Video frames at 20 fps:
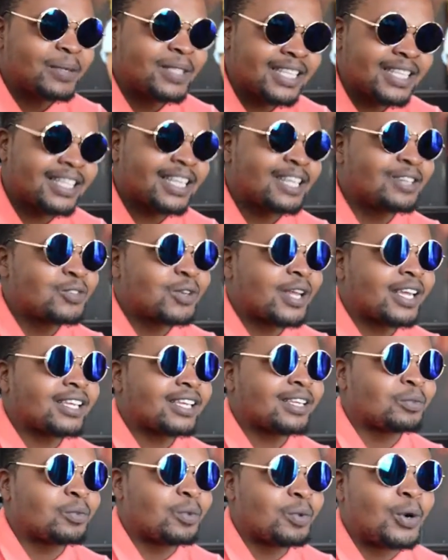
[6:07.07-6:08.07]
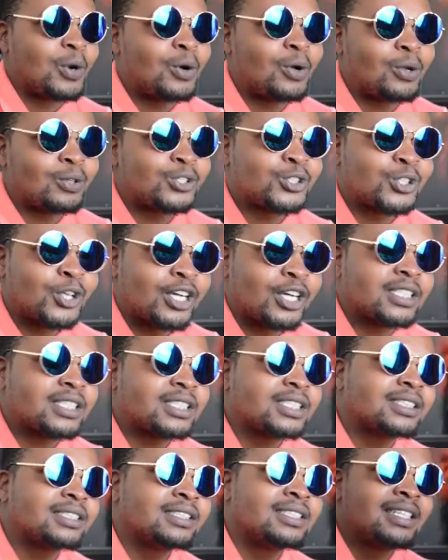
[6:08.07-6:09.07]
did that track and we were all shocked
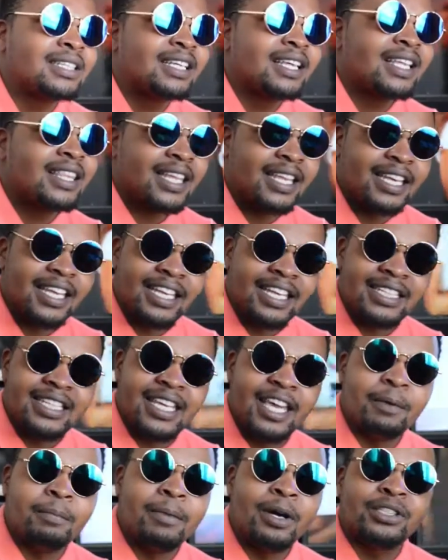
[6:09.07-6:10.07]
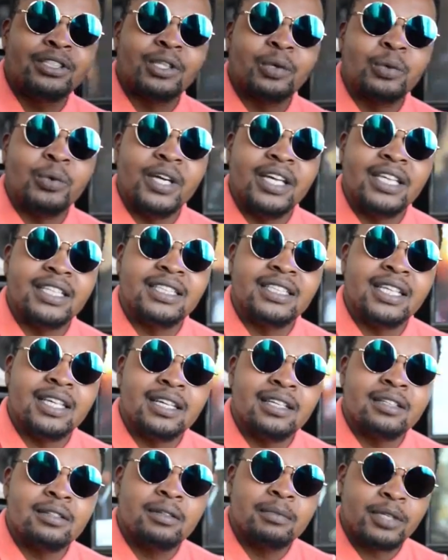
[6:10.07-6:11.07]
that it came out the way it did.
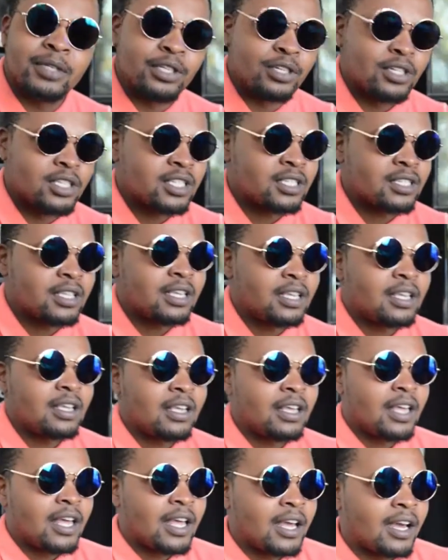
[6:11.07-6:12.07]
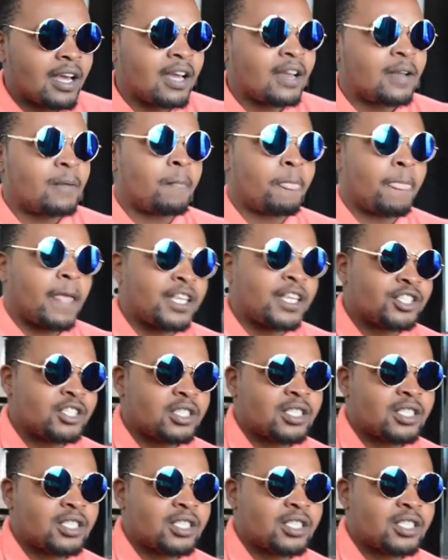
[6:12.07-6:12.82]
Because I just